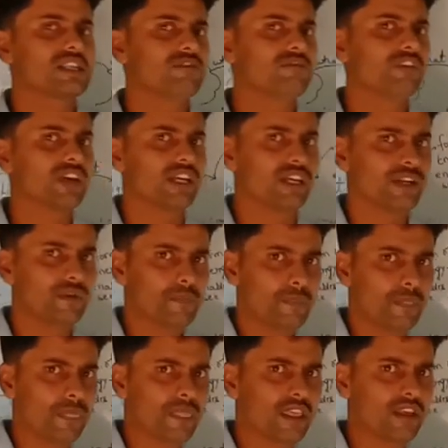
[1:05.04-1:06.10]

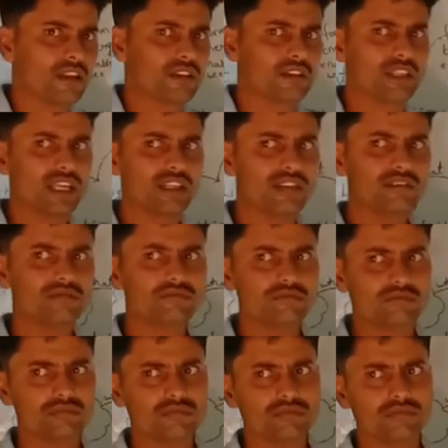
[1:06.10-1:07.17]
somewhere,
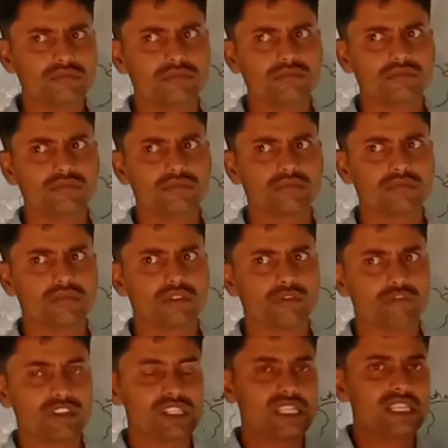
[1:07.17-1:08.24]
then
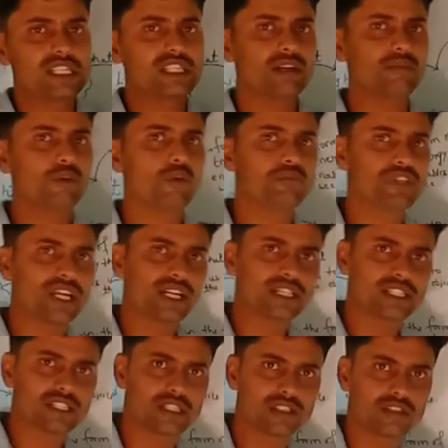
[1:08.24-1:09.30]
we see some
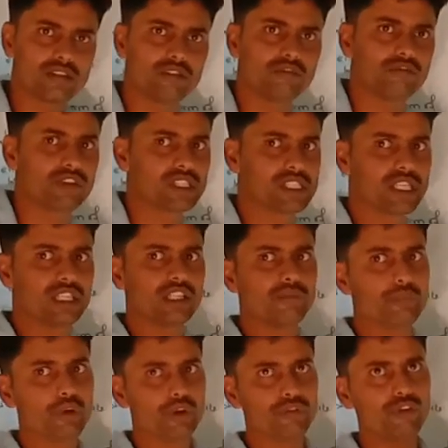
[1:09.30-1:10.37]
objects, we see the
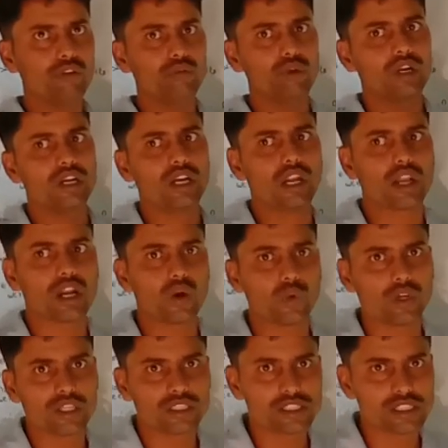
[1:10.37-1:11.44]
beautiful world
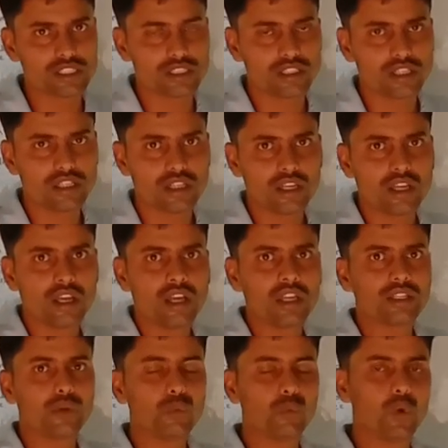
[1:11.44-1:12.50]
around us.
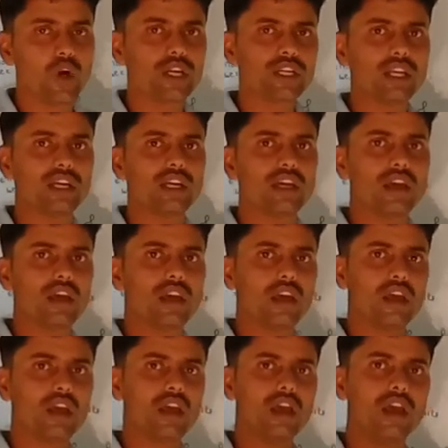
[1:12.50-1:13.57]
Then what
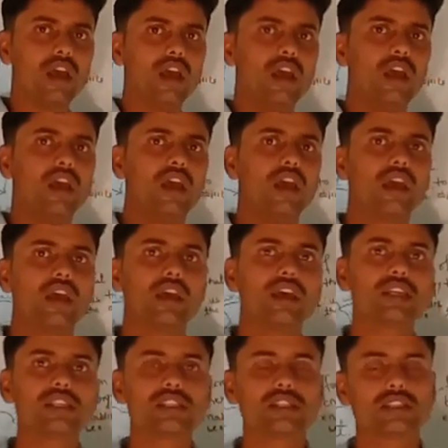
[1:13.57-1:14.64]

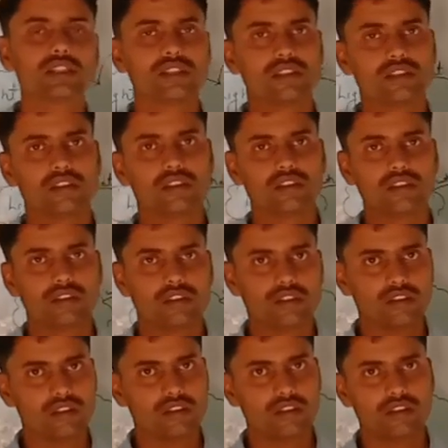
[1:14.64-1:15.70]
is
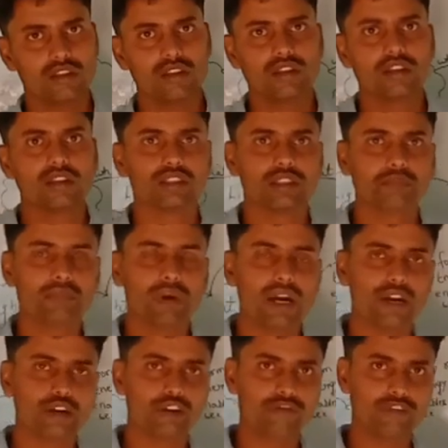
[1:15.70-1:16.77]
the
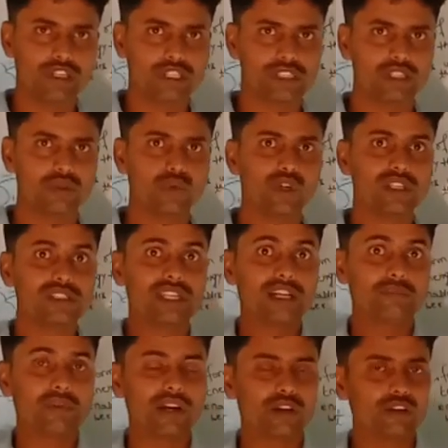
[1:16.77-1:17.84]
part of nature? What is
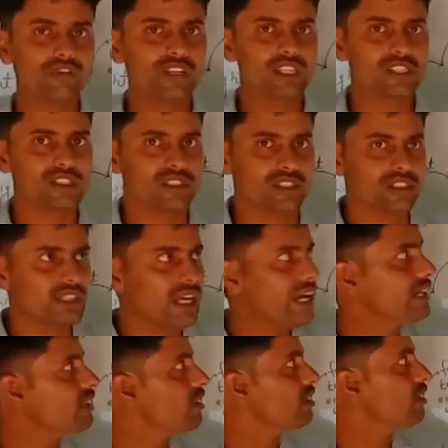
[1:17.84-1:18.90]
that part of nature
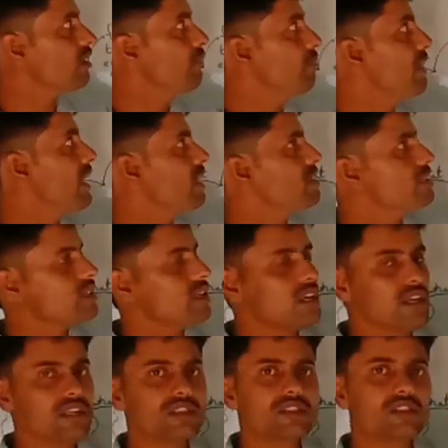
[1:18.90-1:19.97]
that makes
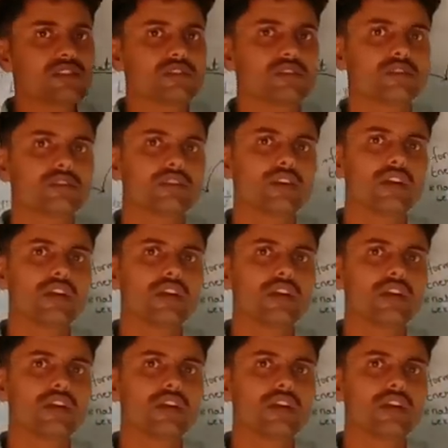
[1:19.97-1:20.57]
us